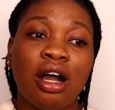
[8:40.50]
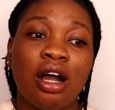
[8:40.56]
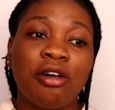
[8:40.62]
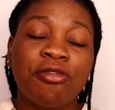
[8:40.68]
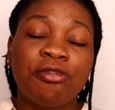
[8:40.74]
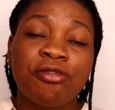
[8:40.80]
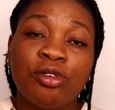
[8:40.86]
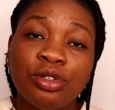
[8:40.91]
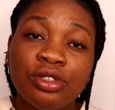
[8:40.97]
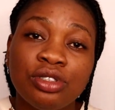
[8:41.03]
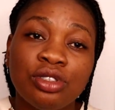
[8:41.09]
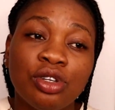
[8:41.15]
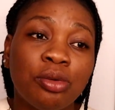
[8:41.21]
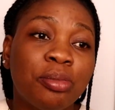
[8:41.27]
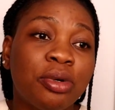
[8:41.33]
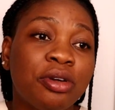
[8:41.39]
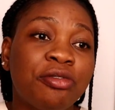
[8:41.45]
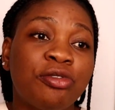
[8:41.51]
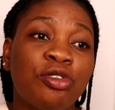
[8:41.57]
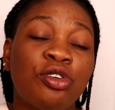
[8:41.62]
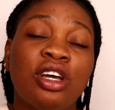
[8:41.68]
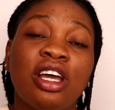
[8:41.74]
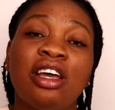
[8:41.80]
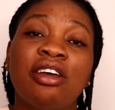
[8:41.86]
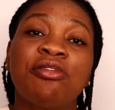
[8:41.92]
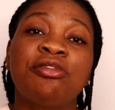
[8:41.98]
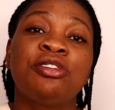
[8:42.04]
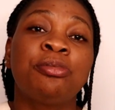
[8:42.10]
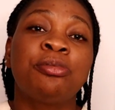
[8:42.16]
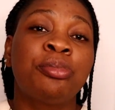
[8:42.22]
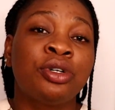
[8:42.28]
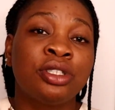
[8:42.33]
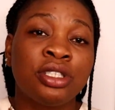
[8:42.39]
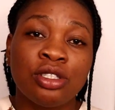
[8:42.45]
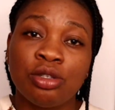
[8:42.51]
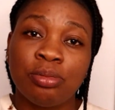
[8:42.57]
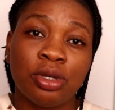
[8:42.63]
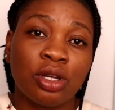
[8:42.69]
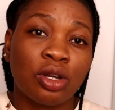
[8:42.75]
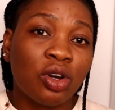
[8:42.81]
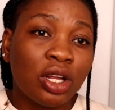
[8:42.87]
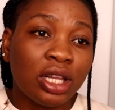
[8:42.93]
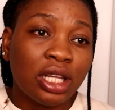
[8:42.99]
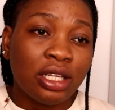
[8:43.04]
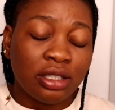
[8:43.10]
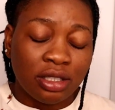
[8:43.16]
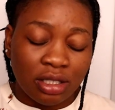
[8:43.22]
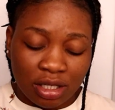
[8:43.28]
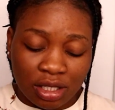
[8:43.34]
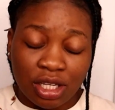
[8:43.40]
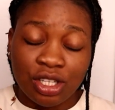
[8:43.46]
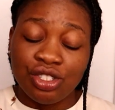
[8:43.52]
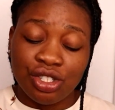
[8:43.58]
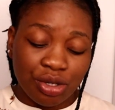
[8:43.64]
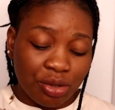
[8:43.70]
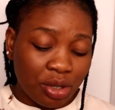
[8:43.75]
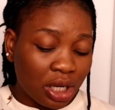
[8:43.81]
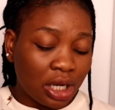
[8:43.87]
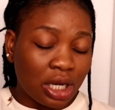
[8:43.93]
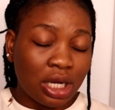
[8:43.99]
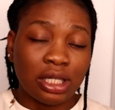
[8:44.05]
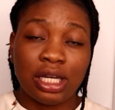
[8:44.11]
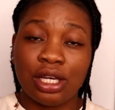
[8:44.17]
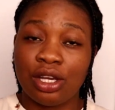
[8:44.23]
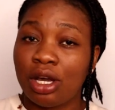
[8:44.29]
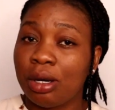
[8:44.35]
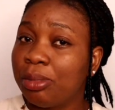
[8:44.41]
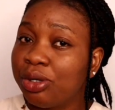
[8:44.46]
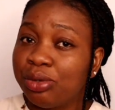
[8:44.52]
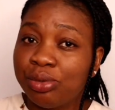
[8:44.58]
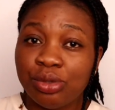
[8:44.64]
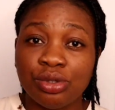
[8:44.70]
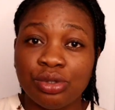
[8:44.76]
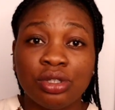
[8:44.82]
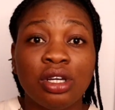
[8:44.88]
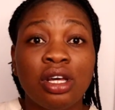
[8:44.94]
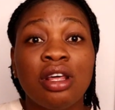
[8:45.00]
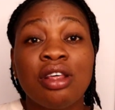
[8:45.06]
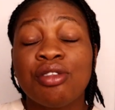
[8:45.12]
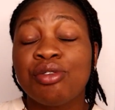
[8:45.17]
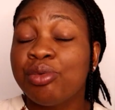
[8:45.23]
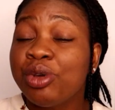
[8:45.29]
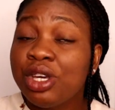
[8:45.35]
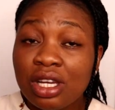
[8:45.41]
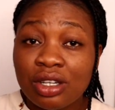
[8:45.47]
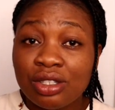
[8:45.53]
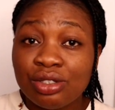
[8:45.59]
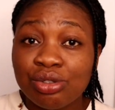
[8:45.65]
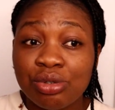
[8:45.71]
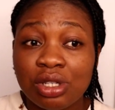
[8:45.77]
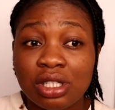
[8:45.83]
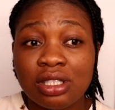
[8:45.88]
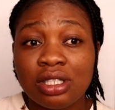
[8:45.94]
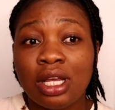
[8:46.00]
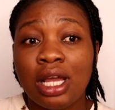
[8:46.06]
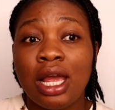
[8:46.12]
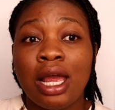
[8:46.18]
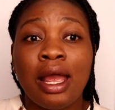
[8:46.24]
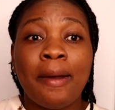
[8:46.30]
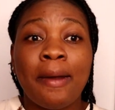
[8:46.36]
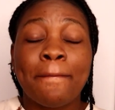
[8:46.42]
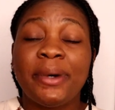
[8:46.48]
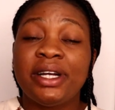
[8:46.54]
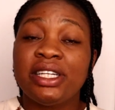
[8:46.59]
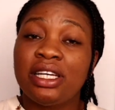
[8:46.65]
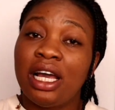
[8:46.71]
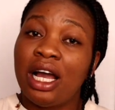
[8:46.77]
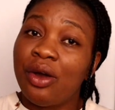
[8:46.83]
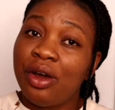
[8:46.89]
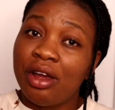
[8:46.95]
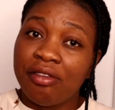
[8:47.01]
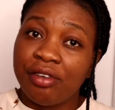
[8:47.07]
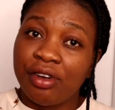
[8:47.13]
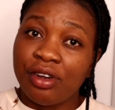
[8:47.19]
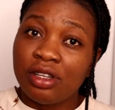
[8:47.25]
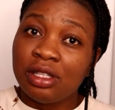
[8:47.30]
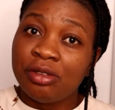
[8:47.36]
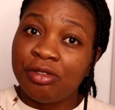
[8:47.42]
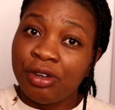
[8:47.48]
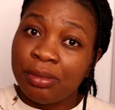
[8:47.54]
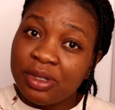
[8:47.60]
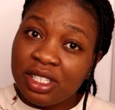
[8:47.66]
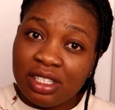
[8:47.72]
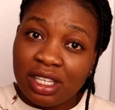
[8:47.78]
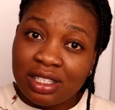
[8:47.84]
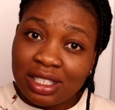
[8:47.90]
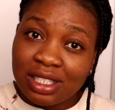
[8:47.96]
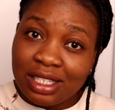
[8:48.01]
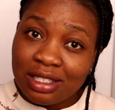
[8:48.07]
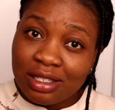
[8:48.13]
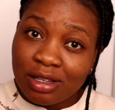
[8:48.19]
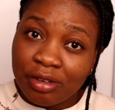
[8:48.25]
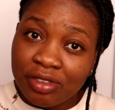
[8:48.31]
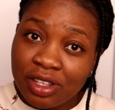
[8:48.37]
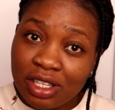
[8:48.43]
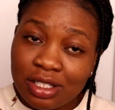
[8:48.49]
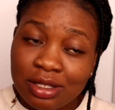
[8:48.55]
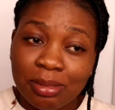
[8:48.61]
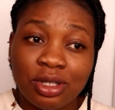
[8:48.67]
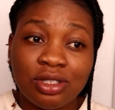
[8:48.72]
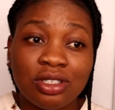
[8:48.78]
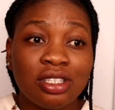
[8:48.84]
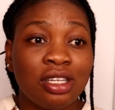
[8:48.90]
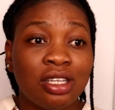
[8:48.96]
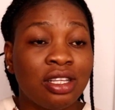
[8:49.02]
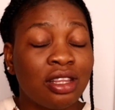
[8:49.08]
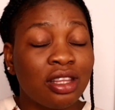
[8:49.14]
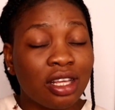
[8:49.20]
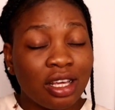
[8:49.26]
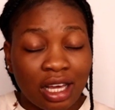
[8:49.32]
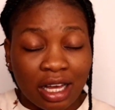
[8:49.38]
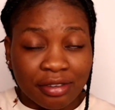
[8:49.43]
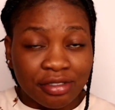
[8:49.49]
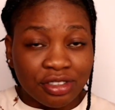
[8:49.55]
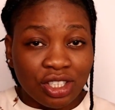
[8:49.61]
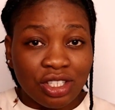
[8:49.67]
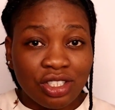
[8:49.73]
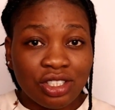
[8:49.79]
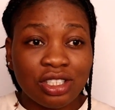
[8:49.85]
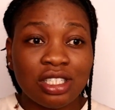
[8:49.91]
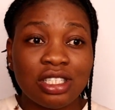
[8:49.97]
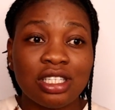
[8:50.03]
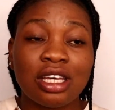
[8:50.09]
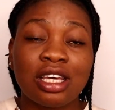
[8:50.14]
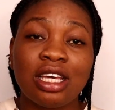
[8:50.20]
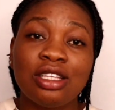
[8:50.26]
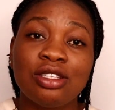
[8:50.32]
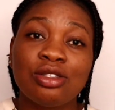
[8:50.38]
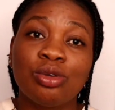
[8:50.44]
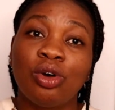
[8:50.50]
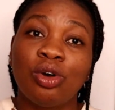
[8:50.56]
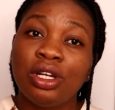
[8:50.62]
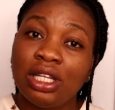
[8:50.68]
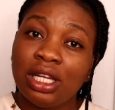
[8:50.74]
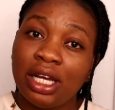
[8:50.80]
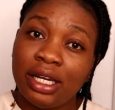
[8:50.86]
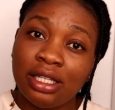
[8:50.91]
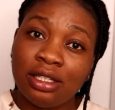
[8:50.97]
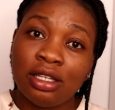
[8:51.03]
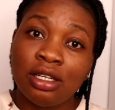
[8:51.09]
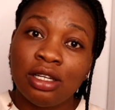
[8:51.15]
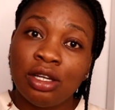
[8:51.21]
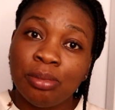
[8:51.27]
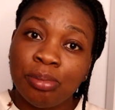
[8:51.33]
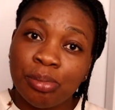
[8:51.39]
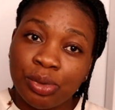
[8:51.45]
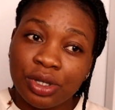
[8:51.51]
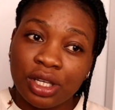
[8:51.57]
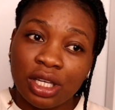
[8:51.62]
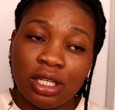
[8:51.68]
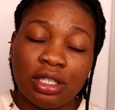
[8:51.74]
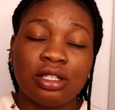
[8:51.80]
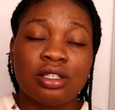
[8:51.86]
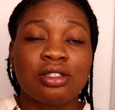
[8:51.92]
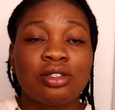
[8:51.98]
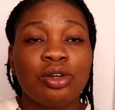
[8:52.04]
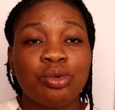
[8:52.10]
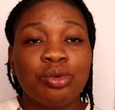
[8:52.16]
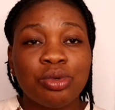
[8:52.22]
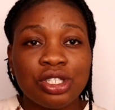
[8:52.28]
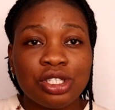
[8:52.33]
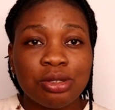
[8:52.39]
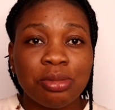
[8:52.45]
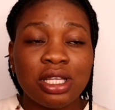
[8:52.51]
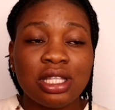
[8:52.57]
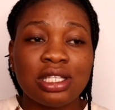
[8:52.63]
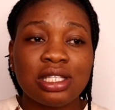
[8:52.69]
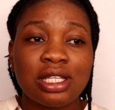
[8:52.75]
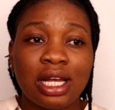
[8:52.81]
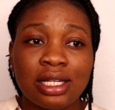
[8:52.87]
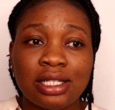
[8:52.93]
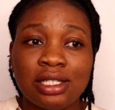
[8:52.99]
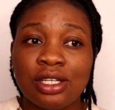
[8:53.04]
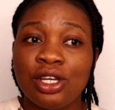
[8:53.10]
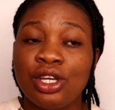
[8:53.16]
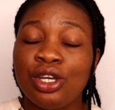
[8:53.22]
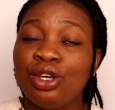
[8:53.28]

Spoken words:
a phone number for everybody to be calling? Nigeria, Ghana, Cameroon, 3 countries. But however, from the 16th of this month, they have changed it again to online booking. So which means that